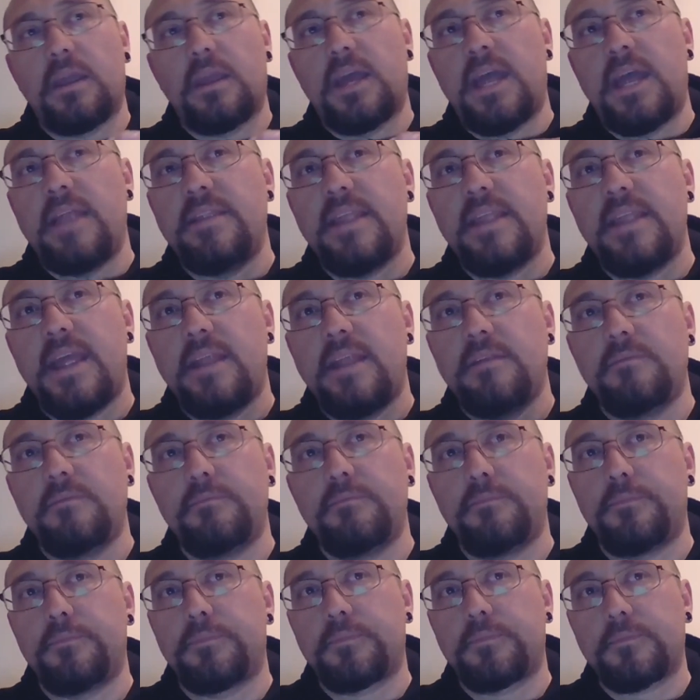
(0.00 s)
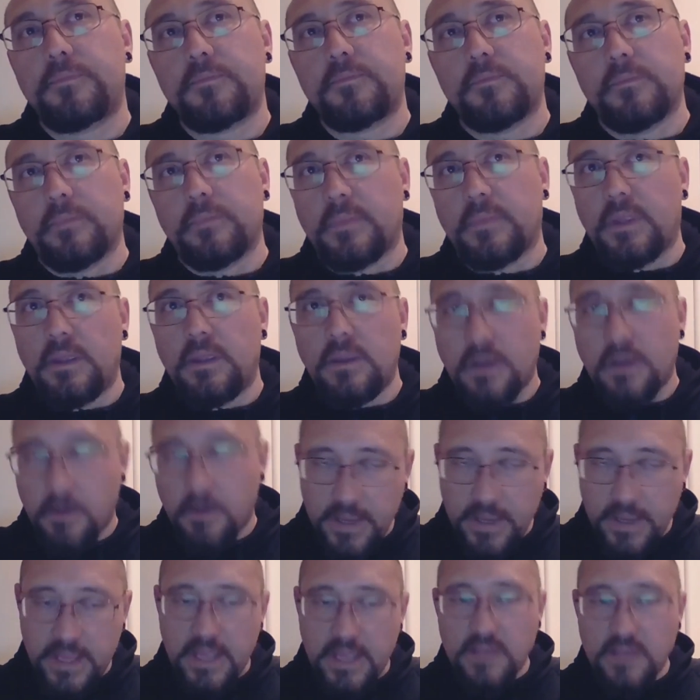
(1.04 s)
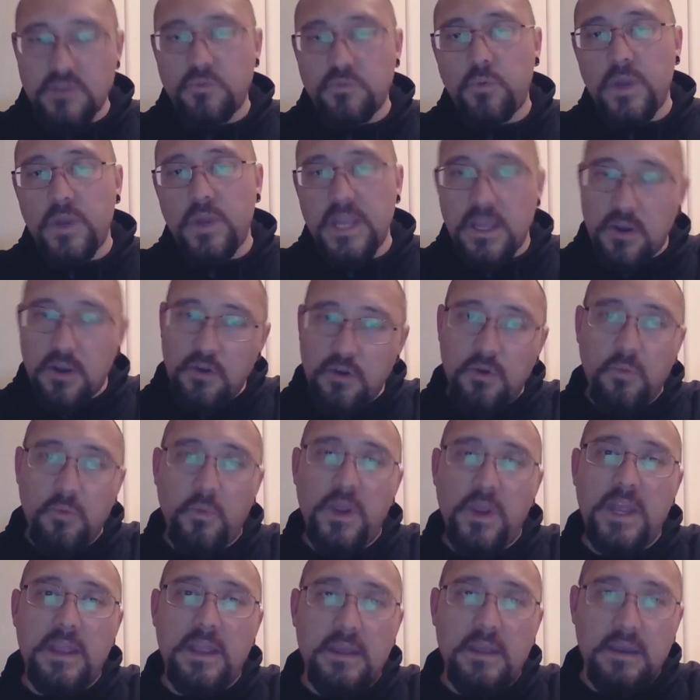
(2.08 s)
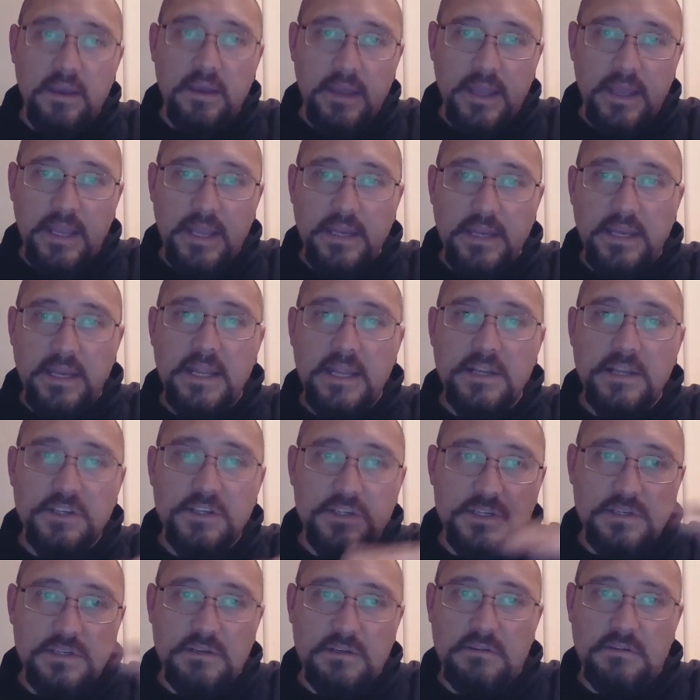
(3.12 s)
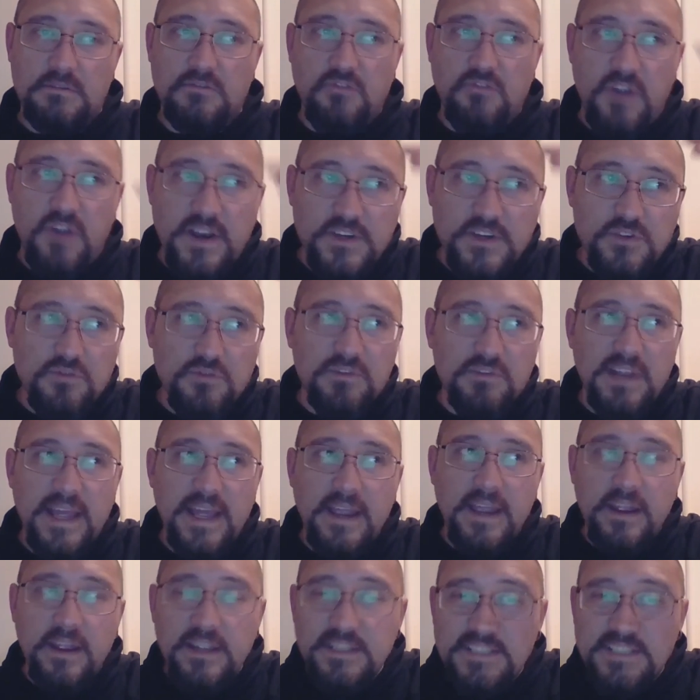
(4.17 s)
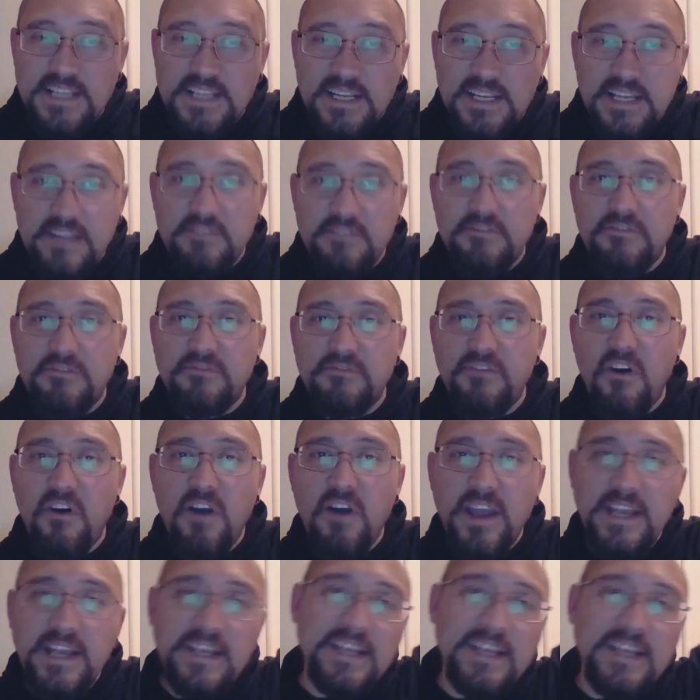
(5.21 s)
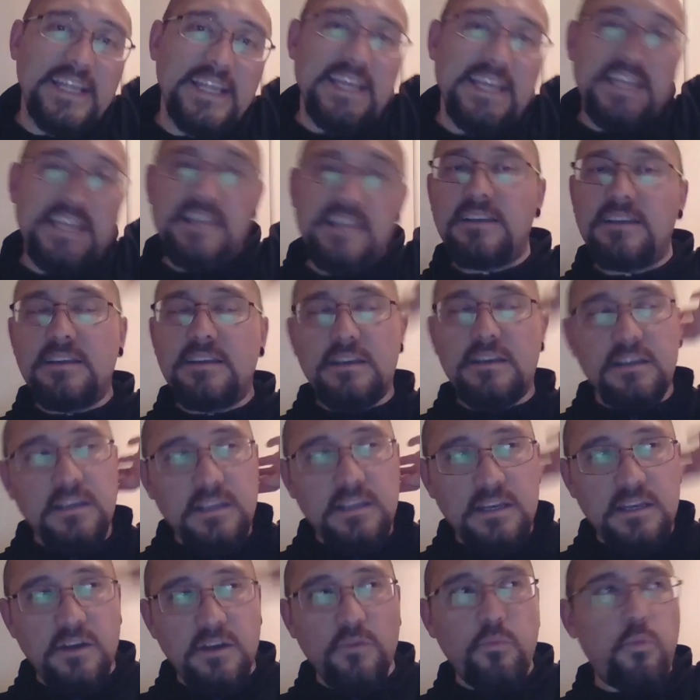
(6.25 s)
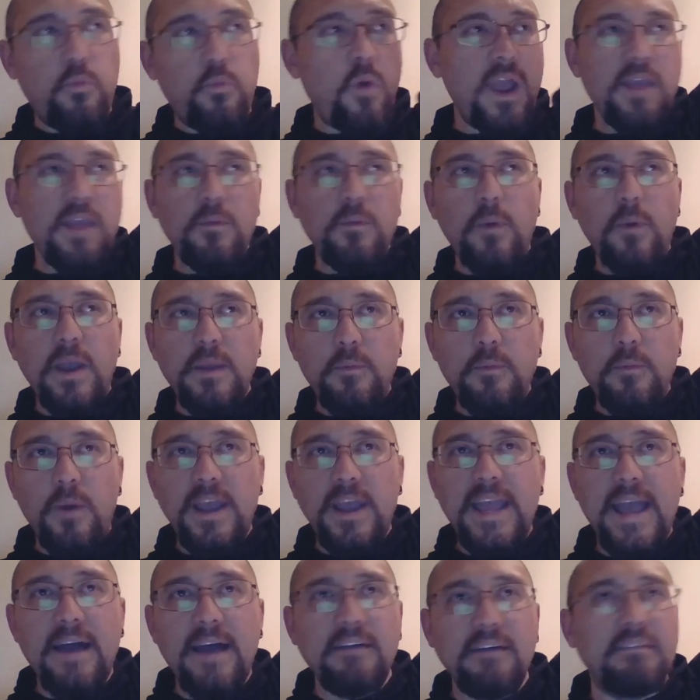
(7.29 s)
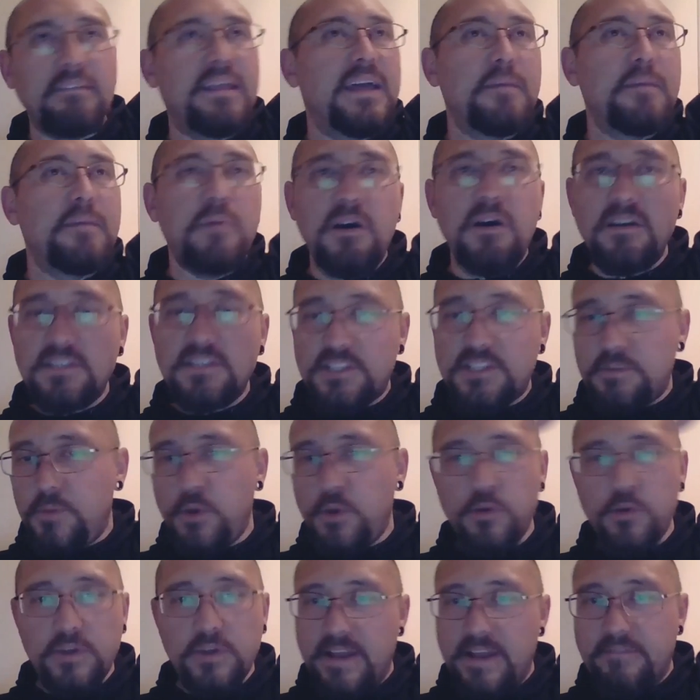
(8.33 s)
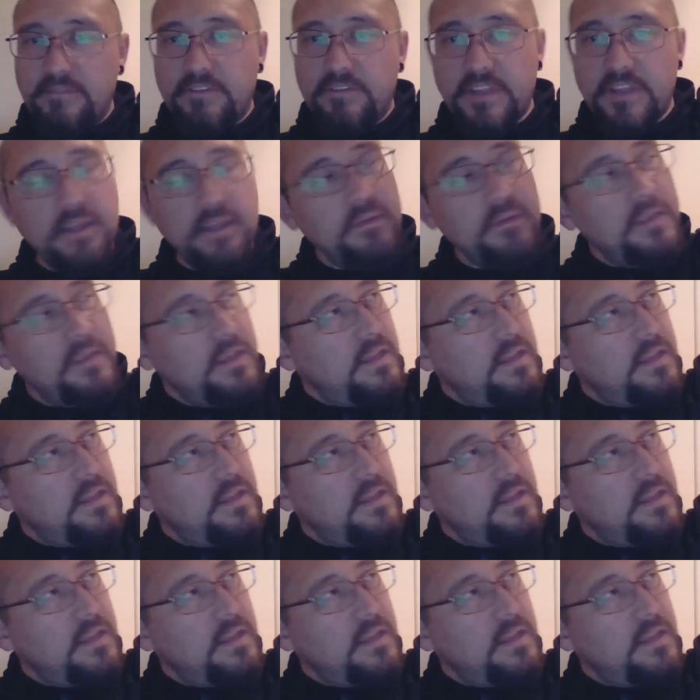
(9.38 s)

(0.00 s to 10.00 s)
And then, you know, it gets weaker and weaker in each gradual layer until it finally, you know, way out there past the moon and everything,